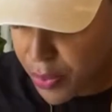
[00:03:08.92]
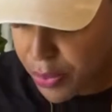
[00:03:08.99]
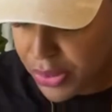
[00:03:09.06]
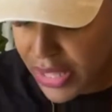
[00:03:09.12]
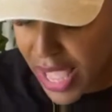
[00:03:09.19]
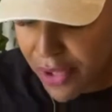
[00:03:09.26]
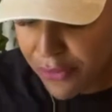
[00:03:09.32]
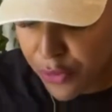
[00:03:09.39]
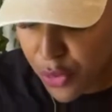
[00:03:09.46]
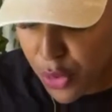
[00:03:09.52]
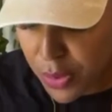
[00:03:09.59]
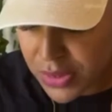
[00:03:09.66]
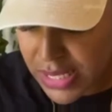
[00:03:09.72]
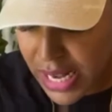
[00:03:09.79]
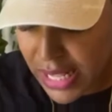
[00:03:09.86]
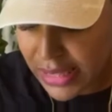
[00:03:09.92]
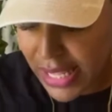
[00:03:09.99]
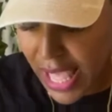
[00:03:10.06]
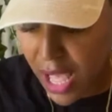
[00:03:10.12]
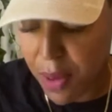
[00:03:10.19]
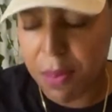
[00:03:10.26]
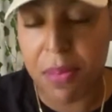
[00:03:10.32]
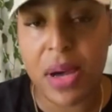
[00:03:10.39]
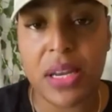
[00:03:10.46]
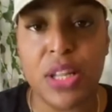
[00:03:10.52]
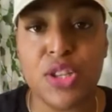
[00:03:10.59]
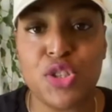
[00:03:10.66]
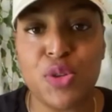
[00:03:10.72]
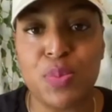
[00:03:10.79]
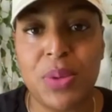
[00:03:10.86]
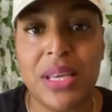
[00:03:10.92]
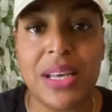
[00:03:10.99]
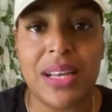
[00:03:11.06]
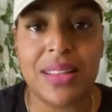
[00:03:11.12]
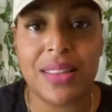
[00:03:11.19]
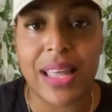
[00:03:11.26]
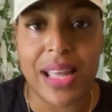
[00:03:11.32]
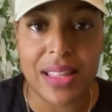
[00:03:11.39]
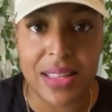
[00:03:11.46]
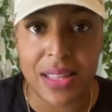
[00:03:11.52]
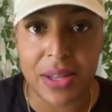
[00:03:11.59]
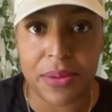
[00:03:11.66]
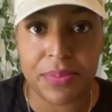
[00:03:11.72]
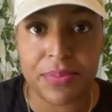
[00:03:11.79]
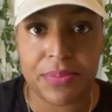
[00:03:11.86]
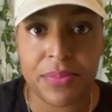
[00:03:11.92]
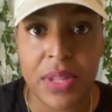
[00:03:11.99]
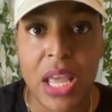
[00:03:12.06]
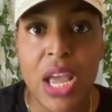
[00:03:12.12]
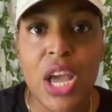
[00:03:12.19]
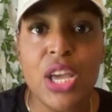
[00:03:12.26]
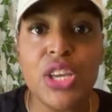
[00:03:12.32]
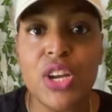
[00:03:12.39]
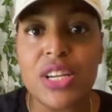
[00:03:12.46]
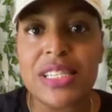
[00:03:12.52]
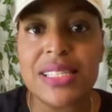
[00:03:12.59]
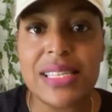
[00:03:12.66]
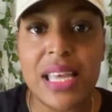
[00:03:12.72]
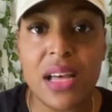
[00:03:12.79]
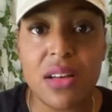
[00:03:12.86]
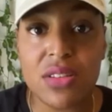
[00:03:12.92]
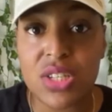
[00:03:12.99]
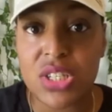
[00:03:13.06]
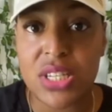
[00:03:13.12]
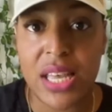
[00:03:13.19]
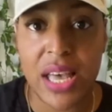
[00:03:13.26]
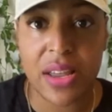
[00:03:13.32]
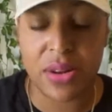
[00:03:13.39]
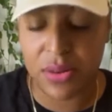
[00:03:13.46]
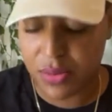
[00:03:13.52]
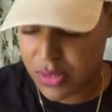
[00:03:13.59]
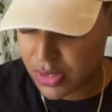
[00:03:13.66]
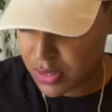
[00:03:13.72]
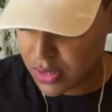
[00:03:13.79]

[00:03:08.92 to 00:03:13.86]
platforms that allow money to be collected. Your sales channels